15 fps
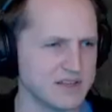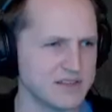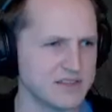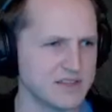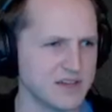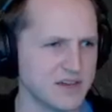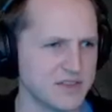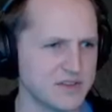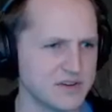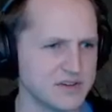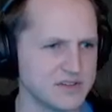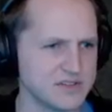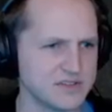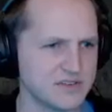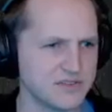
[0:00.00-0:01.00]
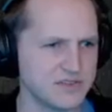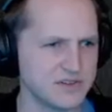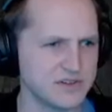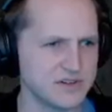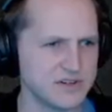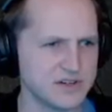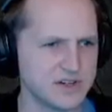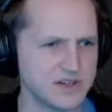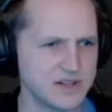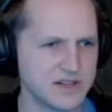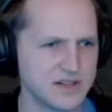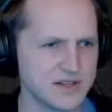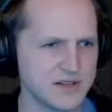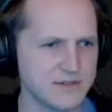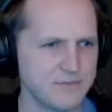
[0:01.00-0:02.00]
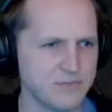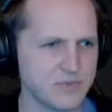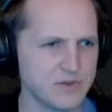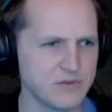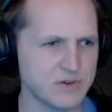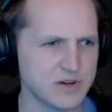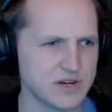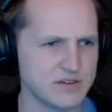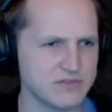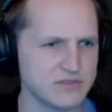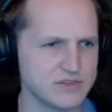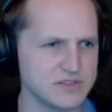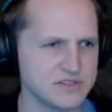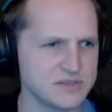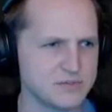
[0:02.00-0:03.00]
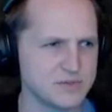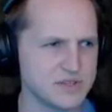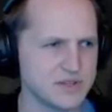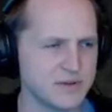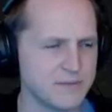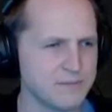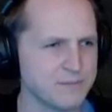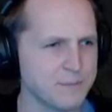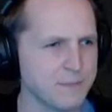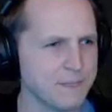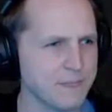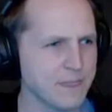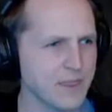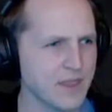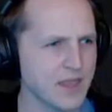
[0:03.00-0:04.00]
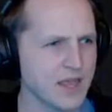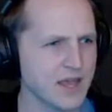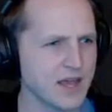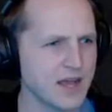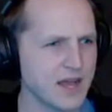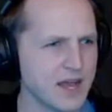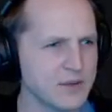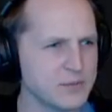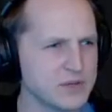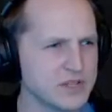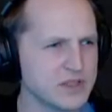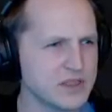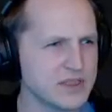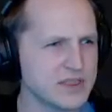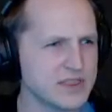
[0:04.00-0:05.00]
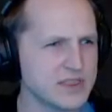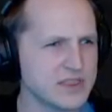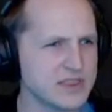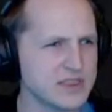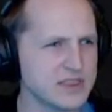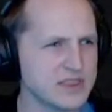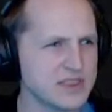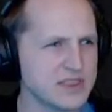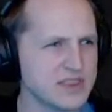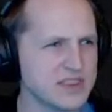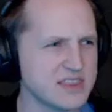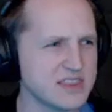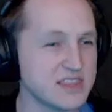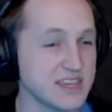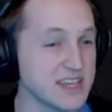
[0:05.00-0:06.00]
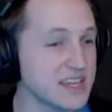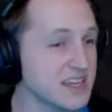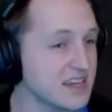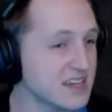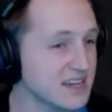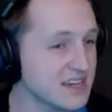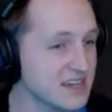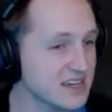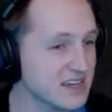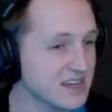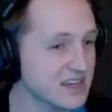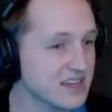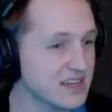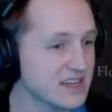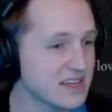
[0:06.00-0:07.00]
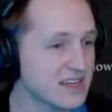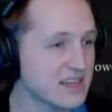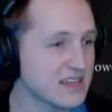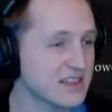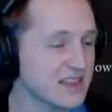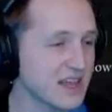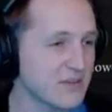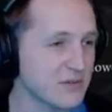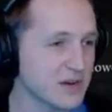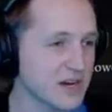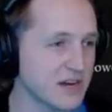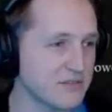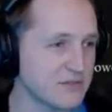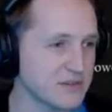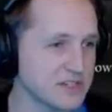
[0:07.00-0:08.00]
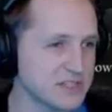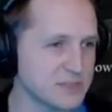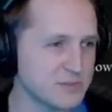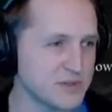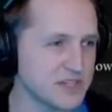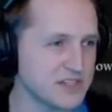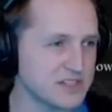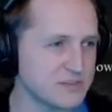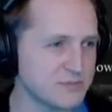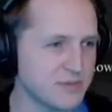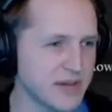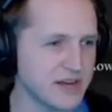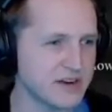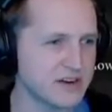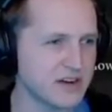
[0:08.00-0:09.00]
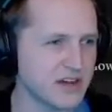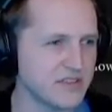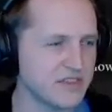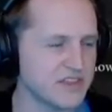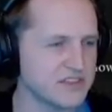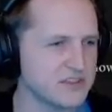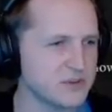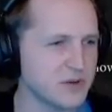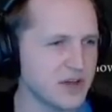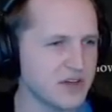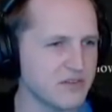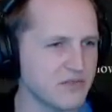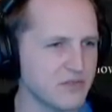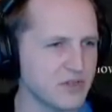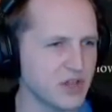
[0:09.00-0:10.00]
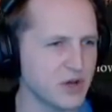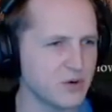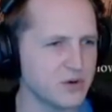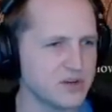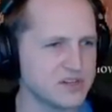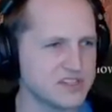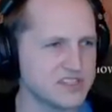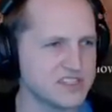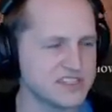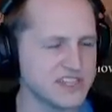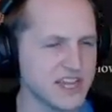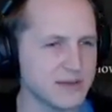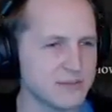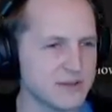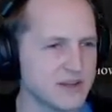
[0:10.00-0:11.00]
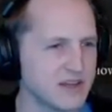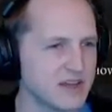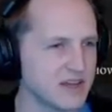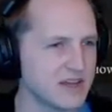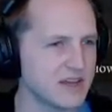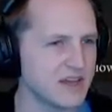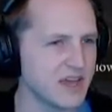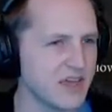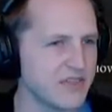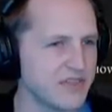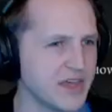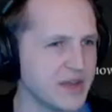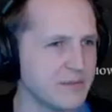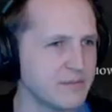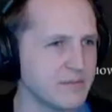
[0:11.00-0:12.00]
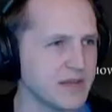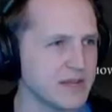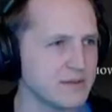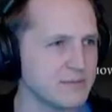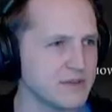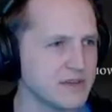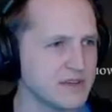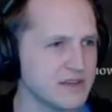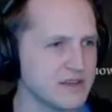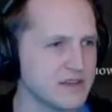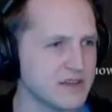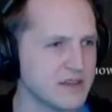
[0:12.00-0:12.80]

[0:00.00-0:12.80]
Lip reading: the other is for recovery speed. I would think that recovery speed is better unless you have lower stamina and then maybe...